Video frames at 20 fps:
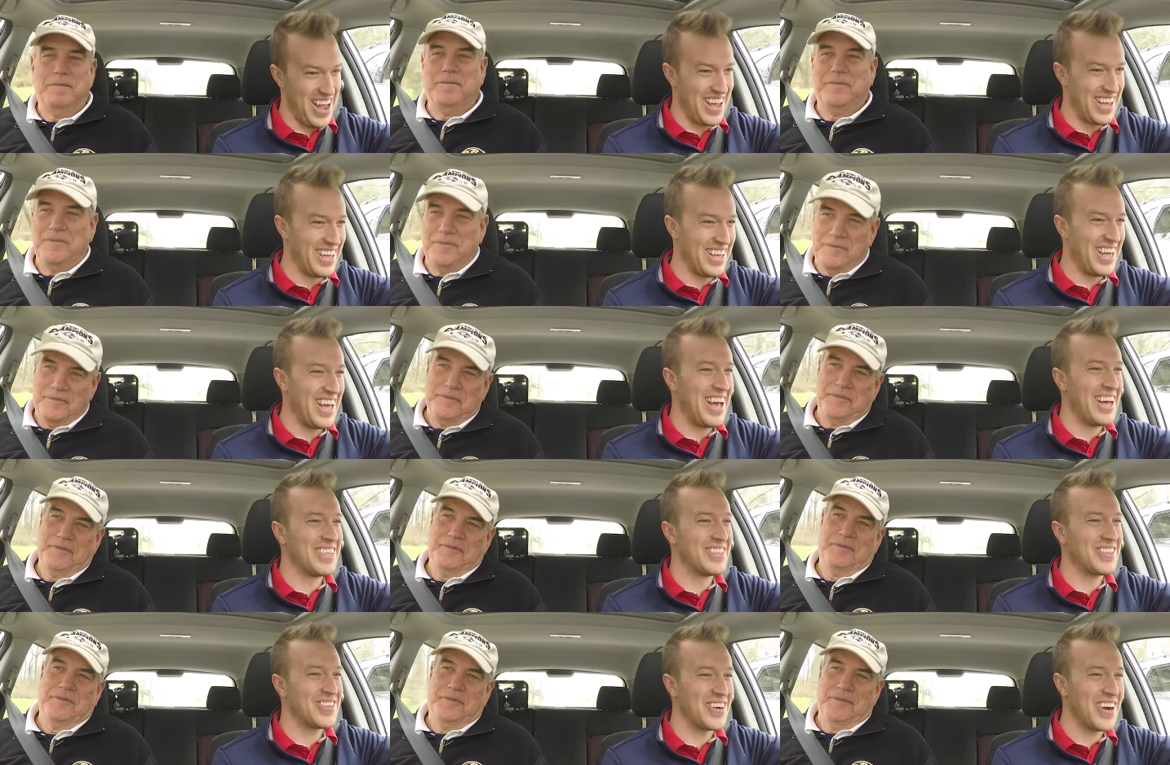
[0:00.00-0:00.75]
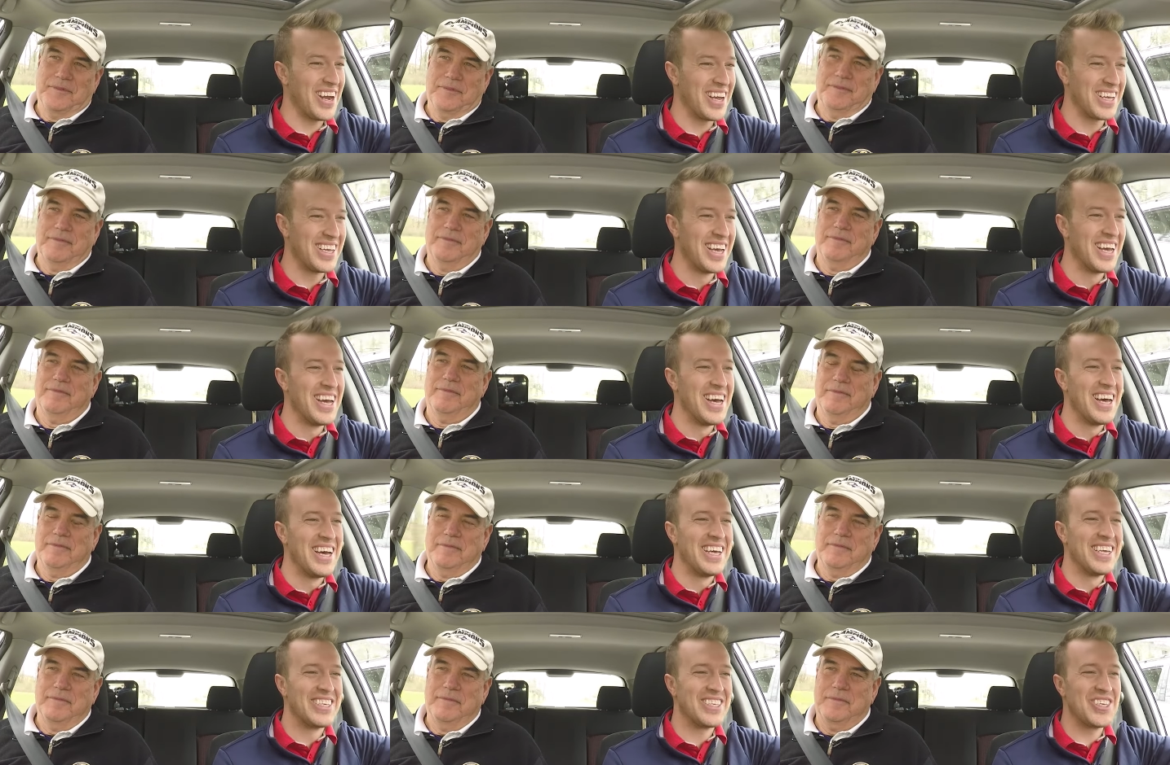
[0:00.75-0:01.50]
Speaker 1: right. That's right.
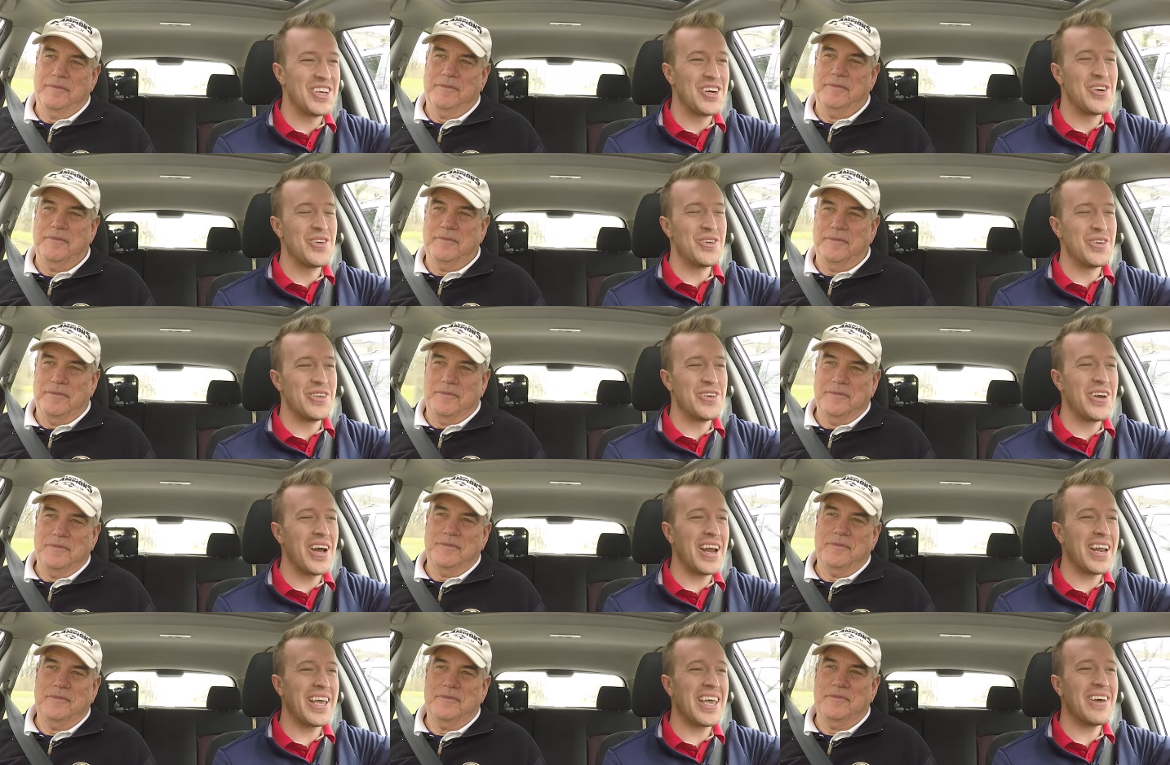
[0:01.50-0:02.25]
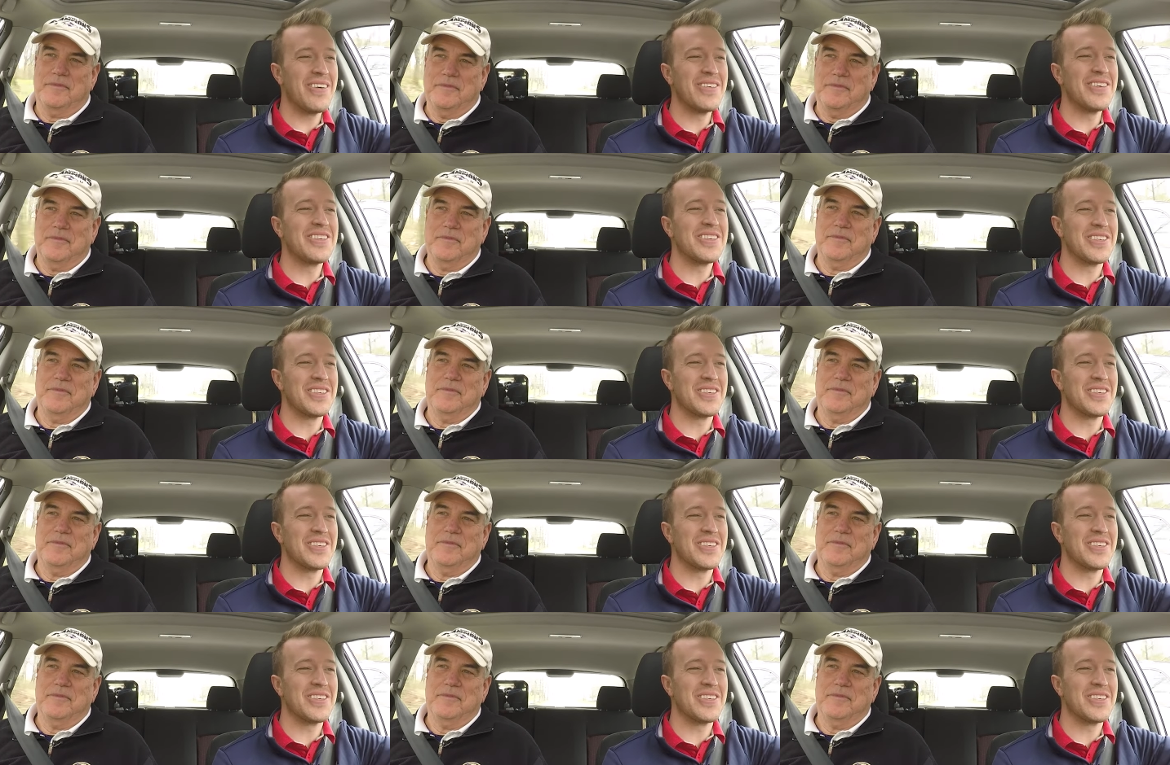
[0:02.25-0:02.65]
So you got to give us